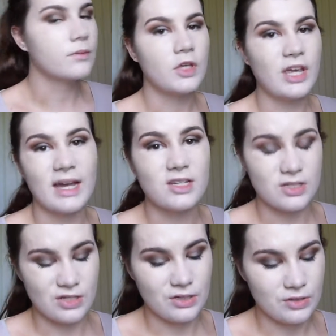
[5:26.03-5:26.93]
You can
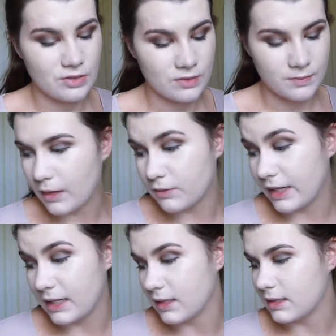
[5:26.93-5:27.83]
just use
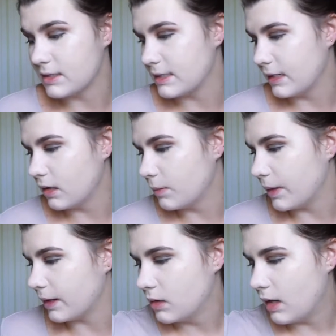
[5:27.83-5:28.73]
regular concealer,
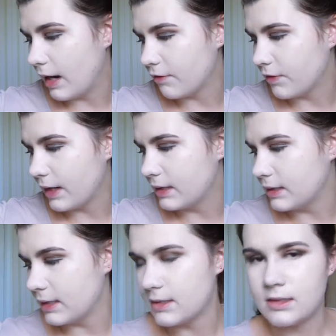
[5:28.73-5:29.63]
but I find
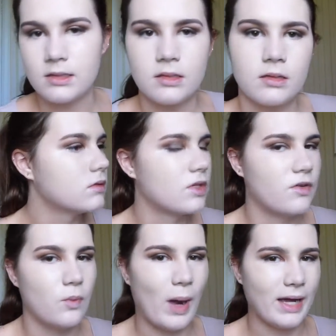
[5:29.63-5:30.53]
this sort of
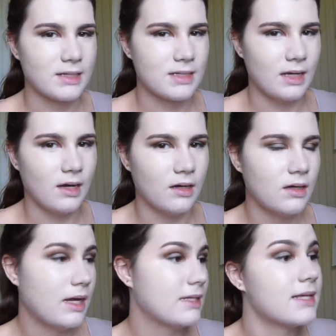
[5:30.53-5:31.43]
waxier.
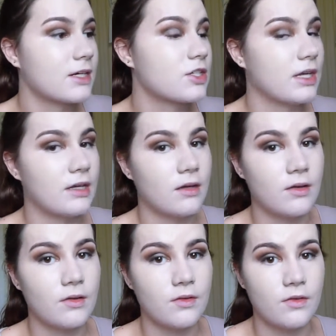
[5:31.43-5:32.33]
It's actually a
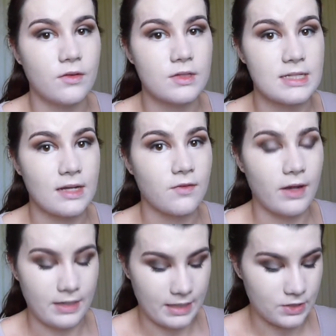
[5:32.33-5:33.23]
stick
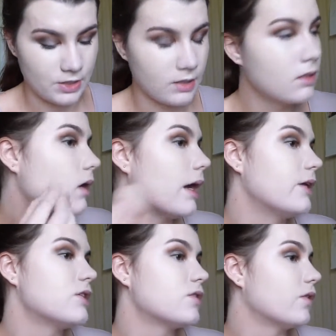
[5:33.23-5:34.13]
foundation. I
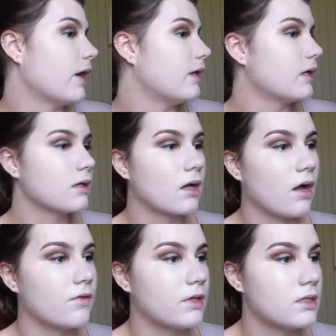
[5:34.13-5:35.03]
just find it
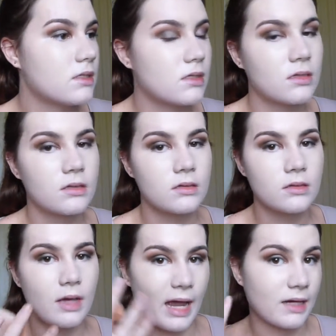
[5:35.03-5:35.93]
covers
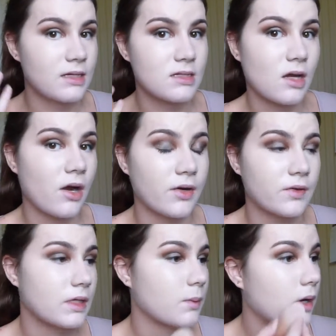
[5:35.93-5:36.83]
acne scarring
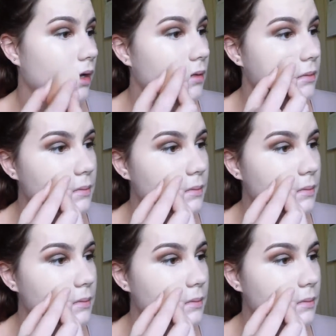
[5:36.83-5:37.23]
really well.